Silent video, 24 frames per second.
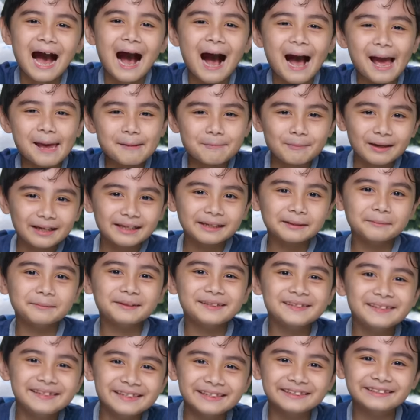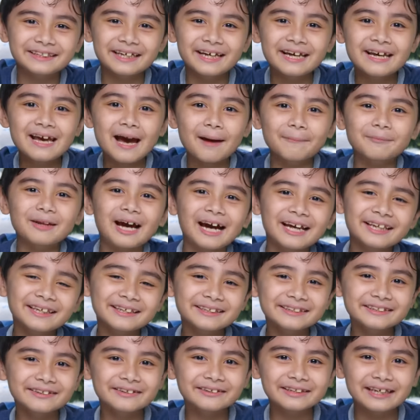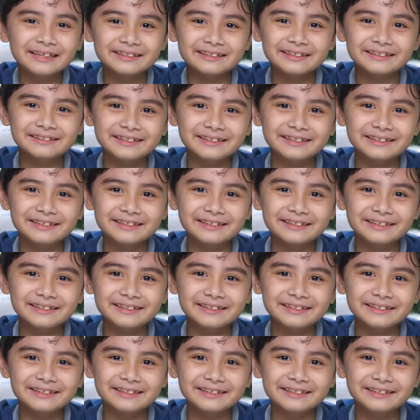Hi, my name is TJ, I'm 9 years old, and